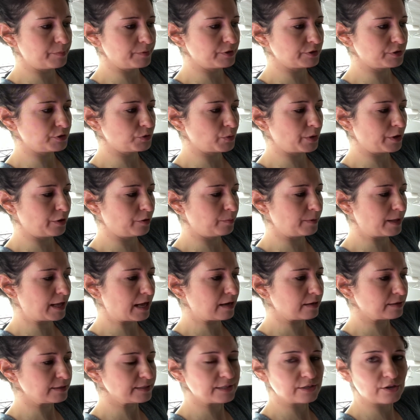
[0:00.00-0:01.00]
of the soil
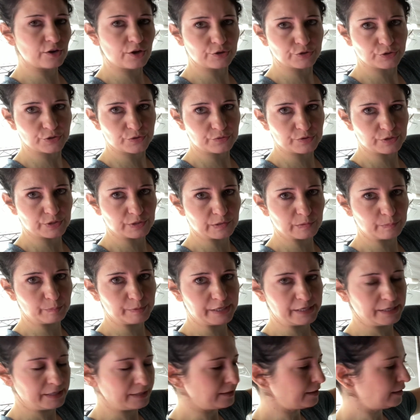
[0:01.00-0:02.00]
blocks, and also the
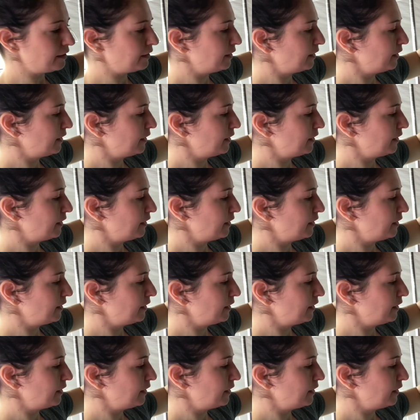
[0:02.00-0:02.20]
speed.